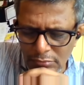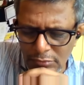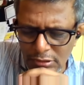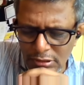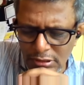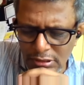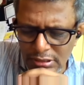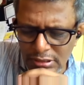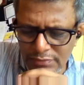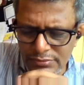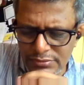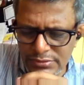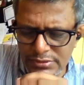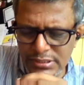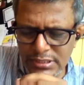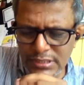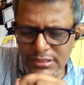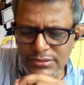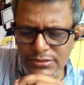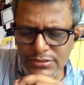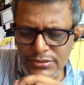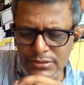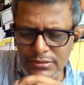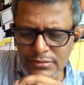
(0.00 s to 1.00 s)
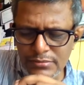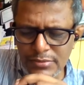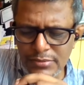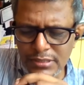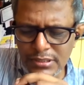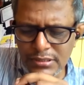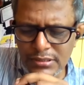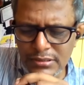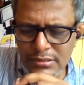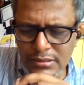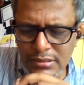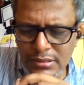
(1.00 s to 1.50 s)
I would say so,
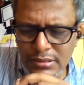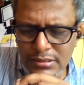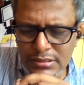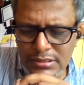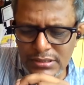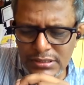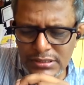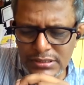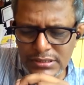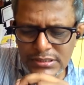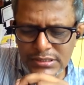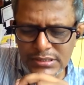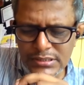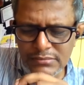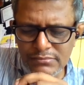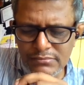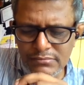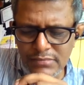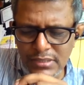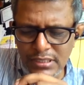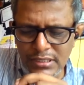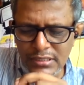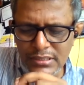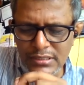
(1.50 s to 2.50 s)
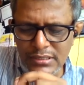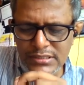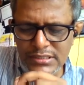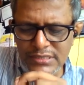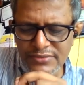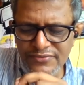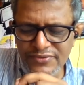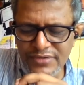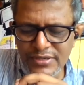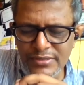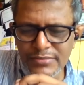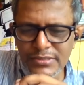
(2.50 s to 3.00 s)
man. It is as a
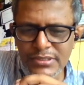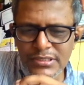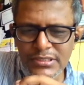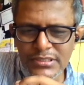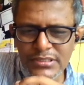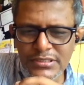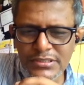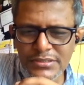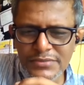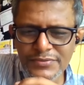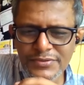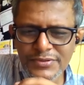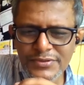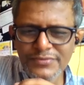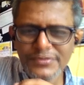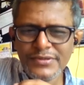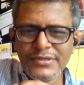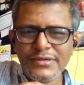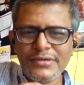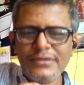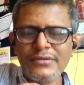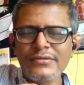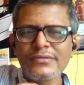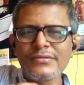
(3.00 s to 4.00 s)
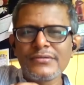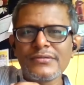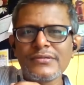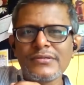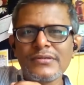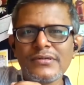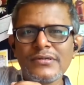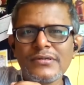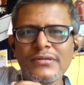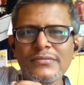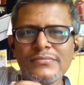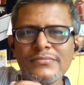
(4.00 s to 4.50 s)
family we were
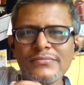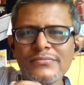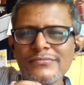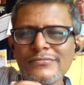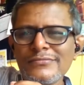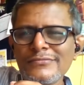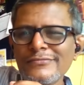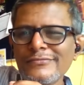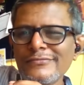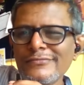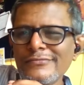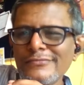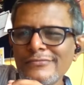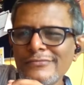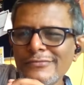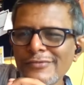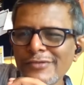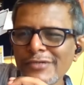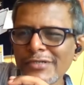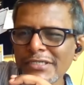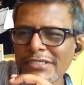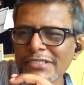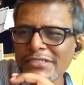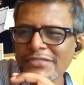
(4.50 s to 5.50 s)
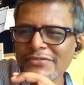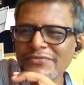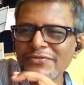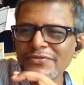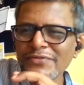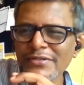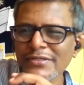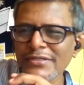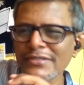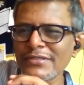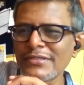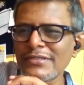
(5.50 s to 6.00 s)
um, very
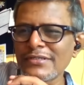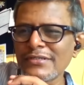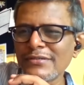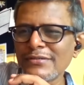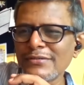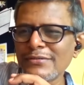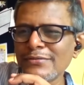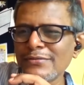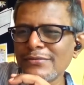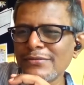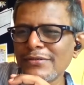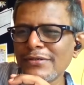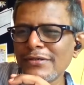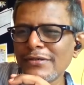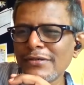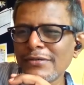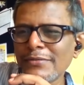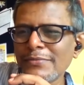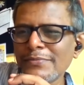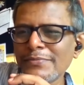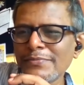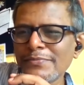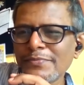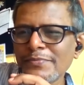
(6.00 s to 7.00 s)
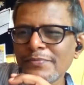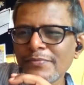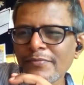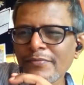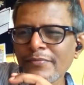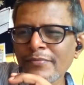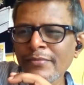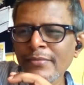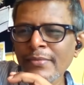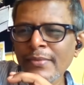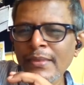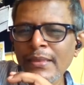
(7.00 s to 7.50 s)
different. You know, um,
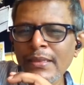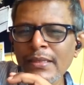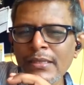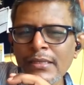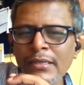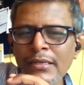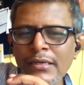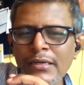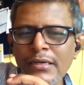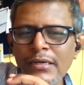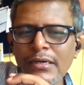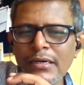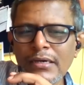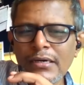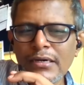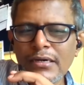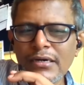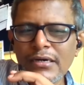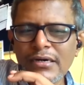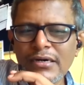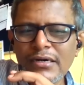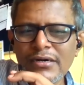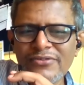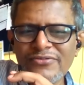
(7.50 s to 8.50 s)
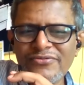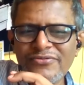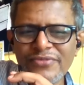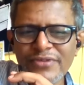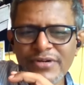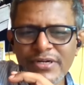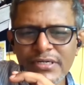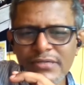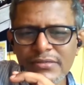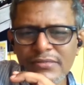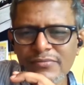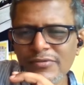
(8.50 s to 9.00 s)
uh,
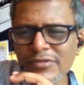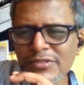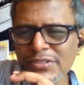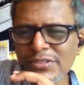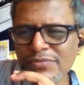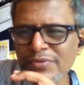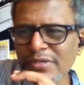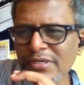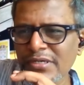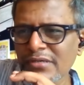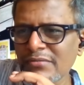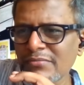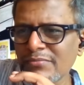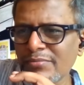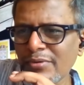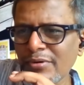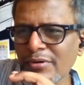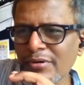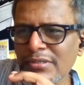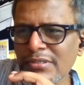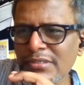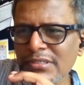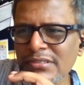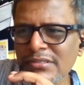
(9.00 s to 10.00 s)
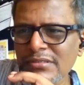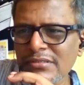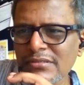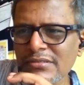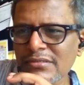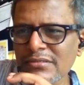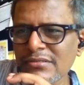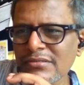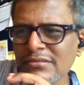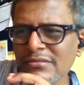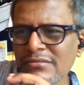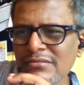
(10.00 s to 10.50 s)
freedom was very important.
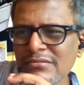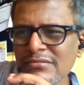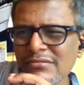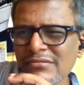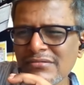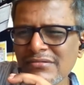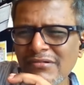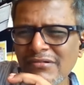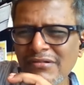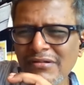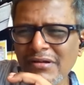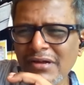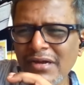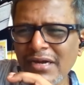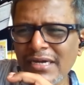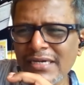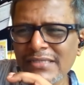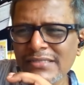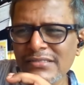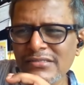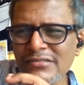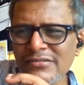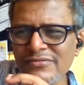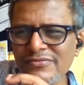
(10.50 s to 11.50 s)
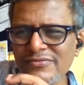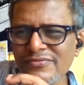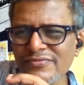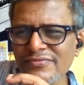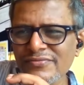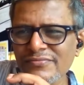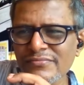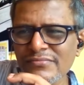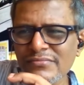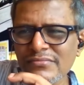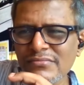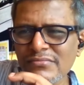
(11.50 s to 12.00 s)
All kinds of
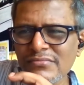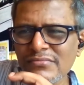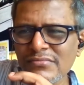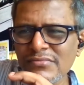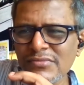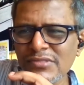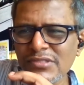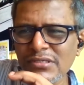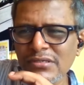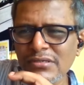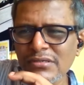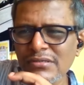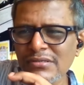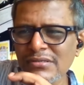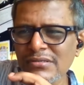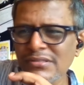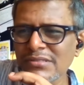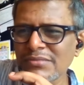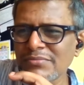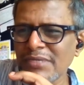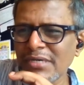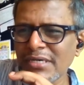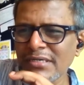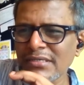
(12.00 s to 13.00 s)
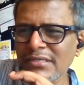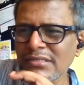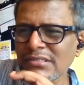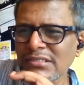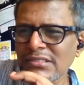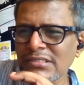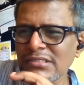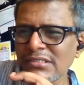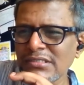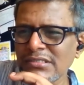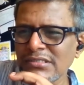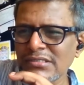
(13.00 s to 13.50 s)
journals,
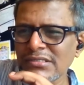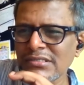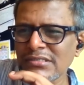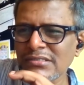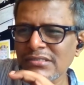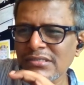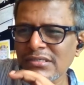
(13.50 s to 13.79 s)
magazines.